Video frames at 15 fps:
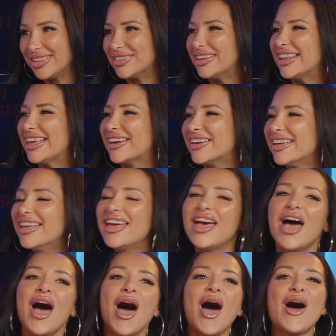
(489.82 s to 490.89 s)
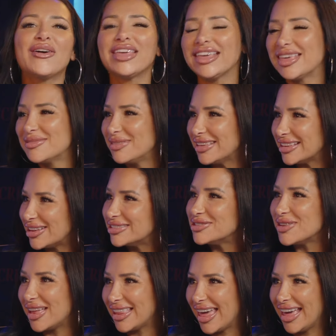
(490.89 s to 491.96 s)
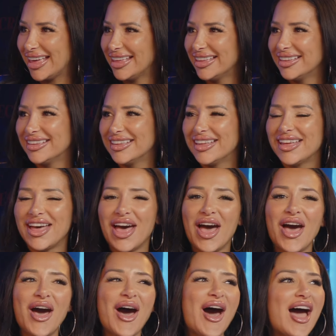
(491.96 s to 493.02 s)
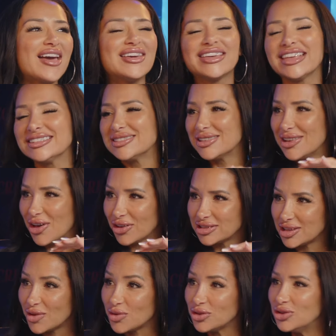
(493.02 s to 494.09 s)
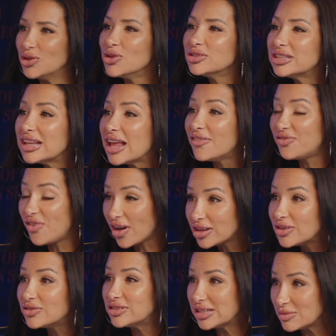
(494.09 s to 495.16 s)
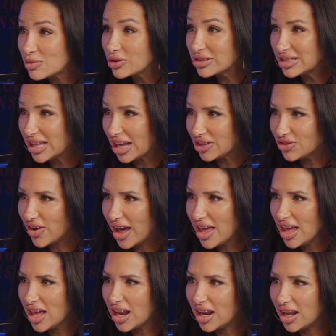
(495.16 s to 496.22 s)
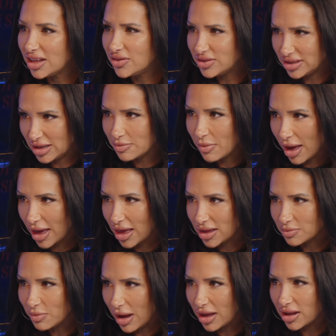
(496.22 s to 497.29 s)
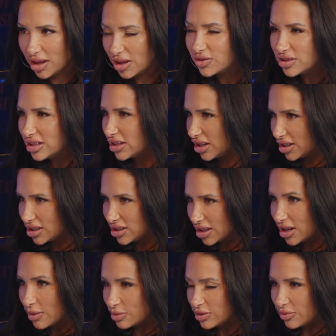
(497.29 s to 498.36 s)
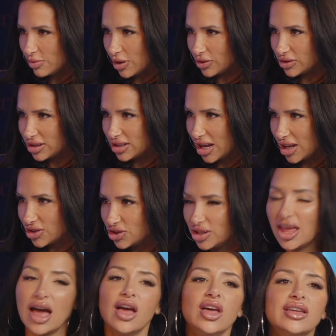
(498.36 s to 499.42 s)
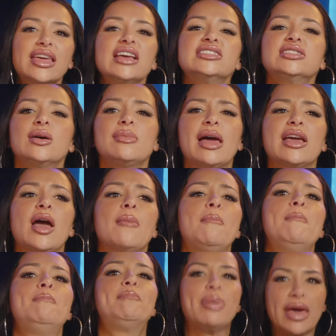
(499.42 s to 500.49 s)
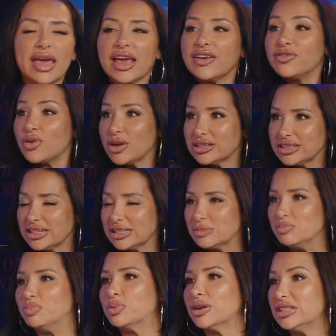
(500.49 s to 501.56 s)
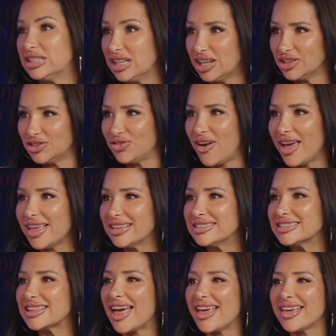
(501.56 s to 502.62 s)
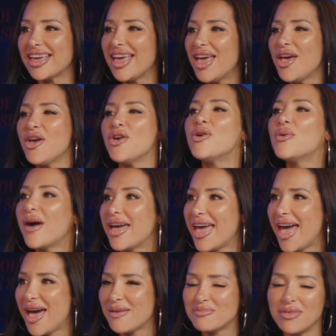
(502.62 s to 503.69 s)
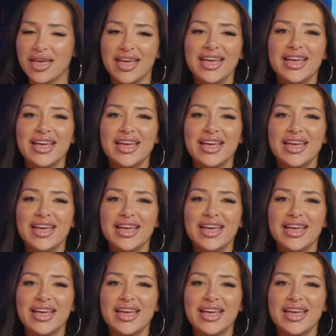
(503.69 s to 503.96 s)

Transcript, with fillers: Let me you hear it. Hear it? Yes, please. Okay, give me, I'll do LA. Okay. I, okay, so look. So usually, I've you've seen me on stage, right? Yep. You've seen my, my like you've seen at least clips of me on stage. Yeah. yeah. Okay, so I'm like a big voice and it's British, right? It's like who I am.